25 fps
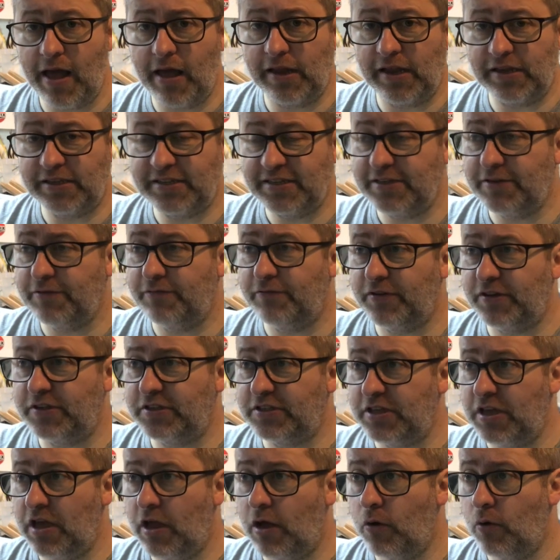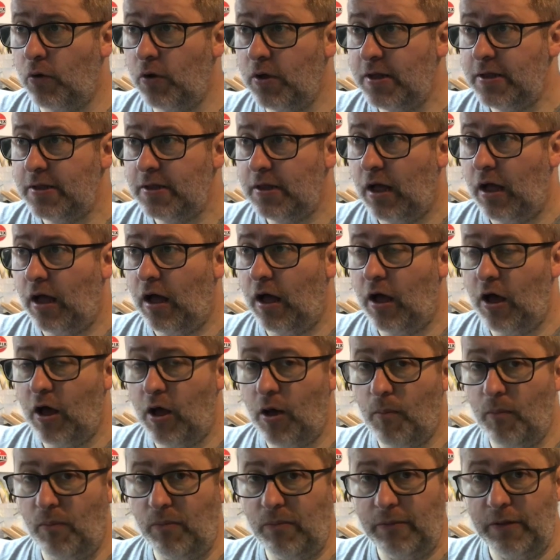did a video
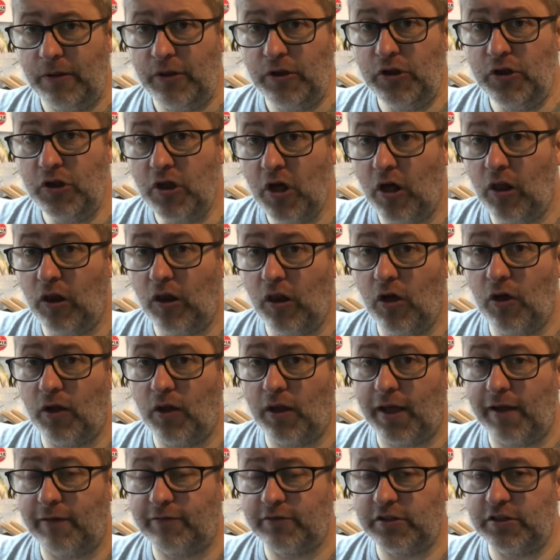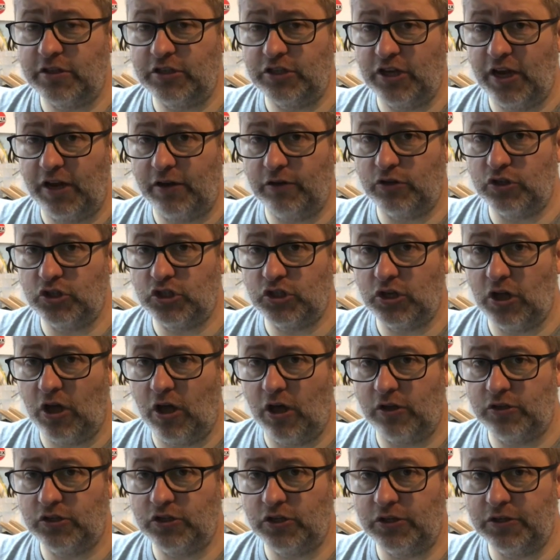not long after the channel
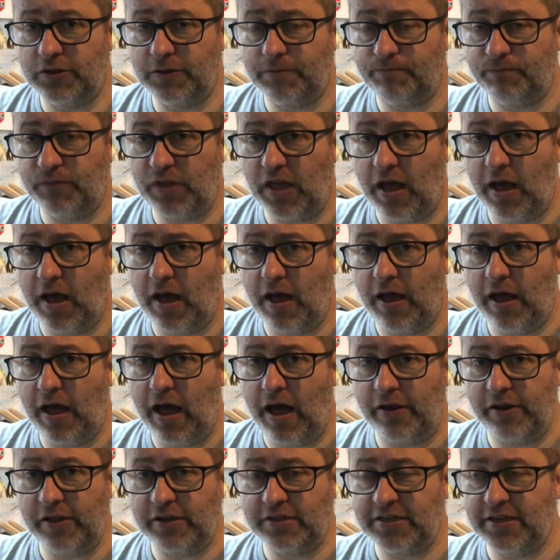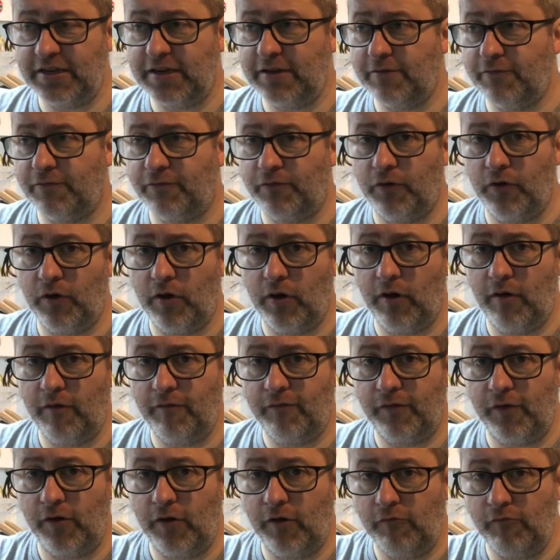started, and I did it for
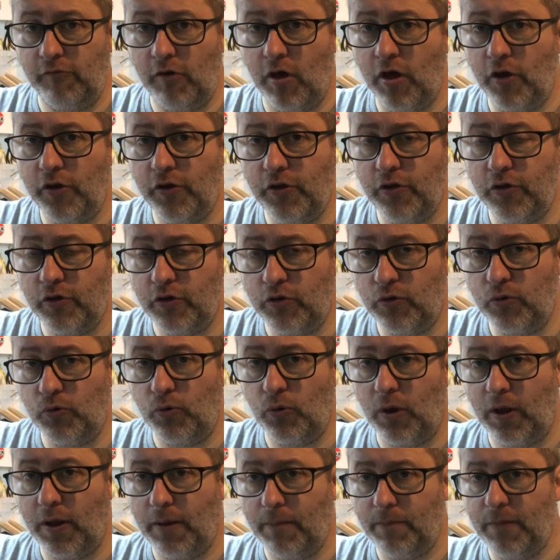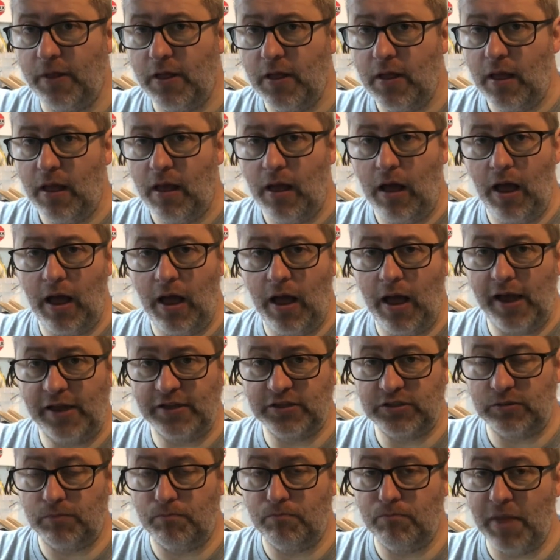Ron, who,
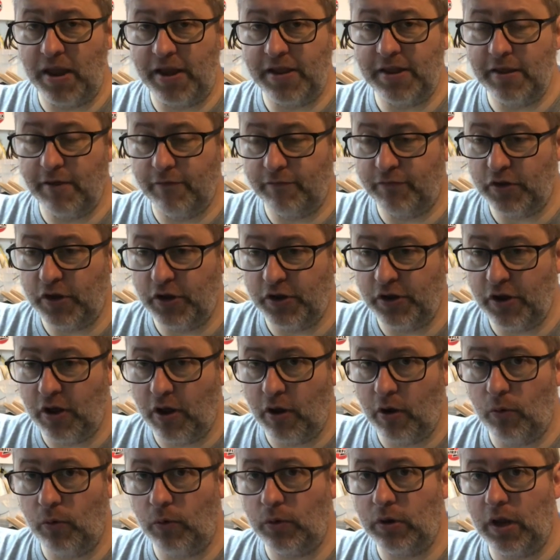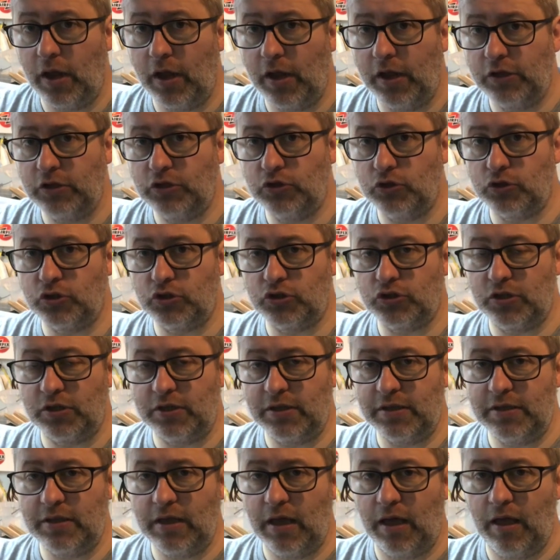as many of you know, does
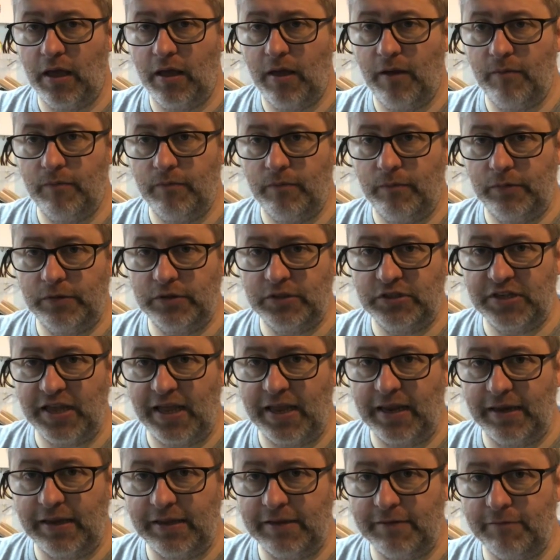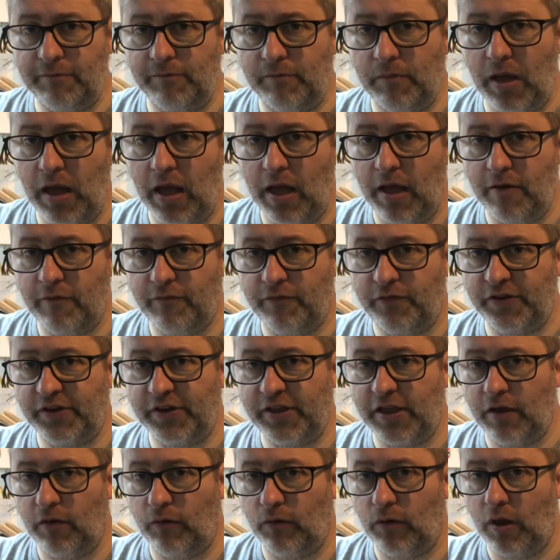the daily
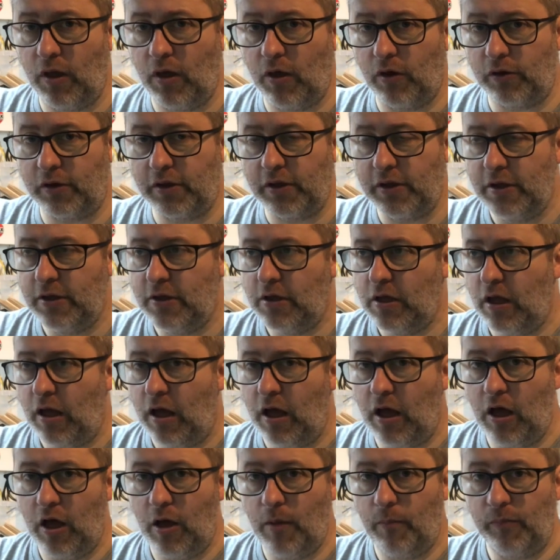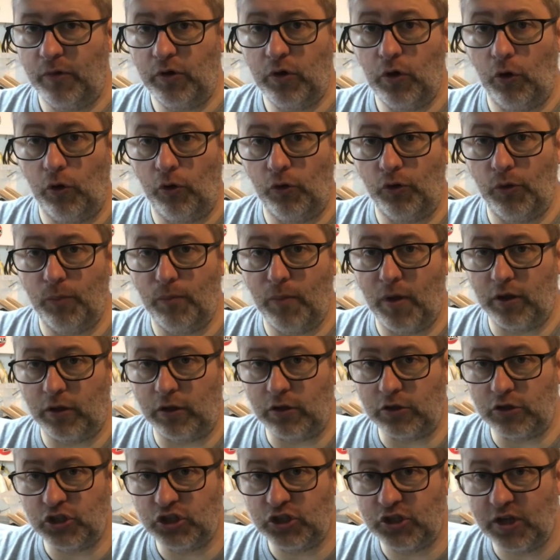video log called The Model
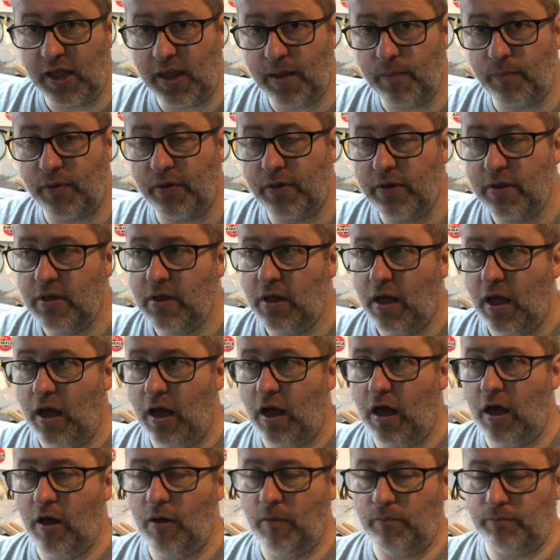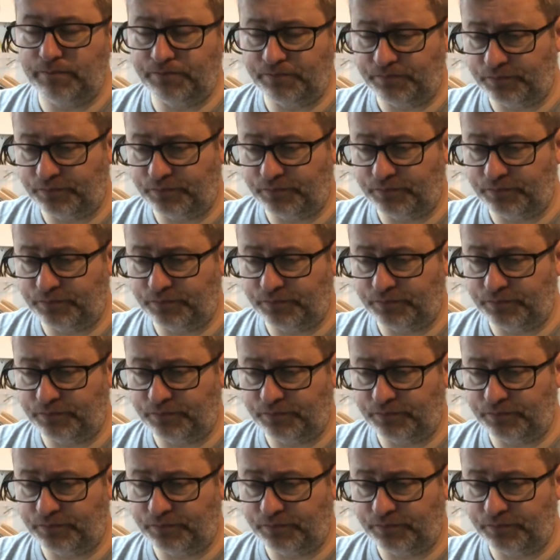Ship. But